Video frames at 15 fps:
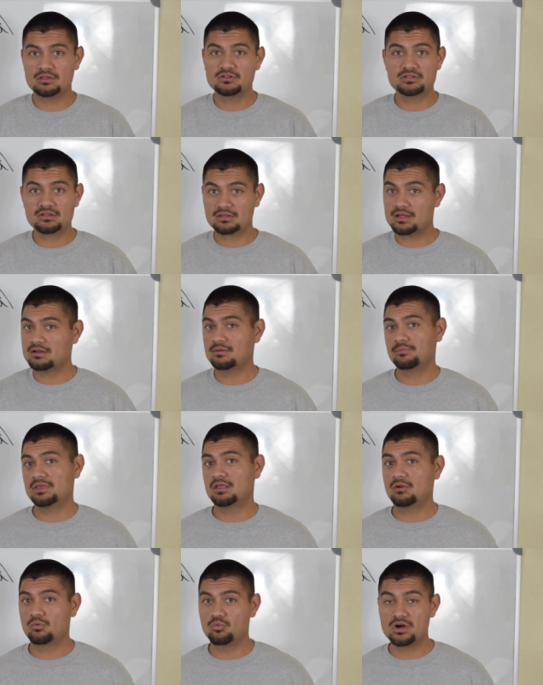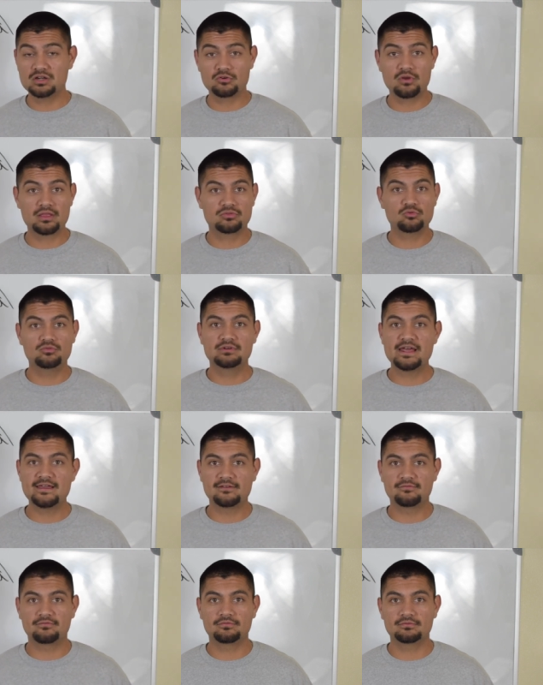you're just going to be wandering through
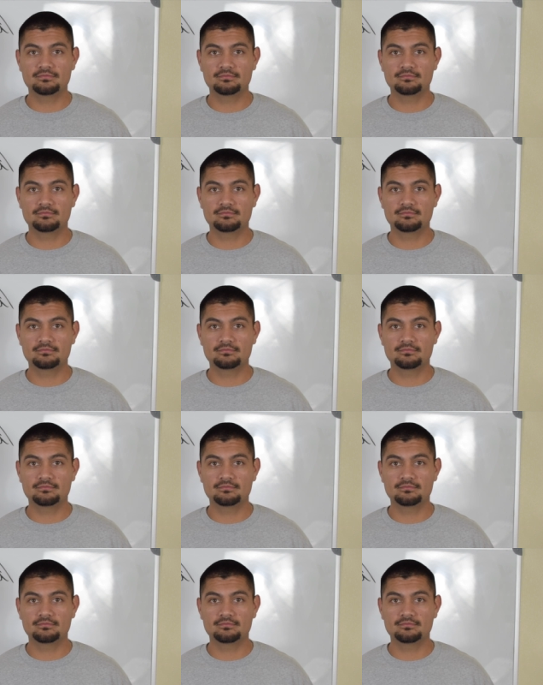life.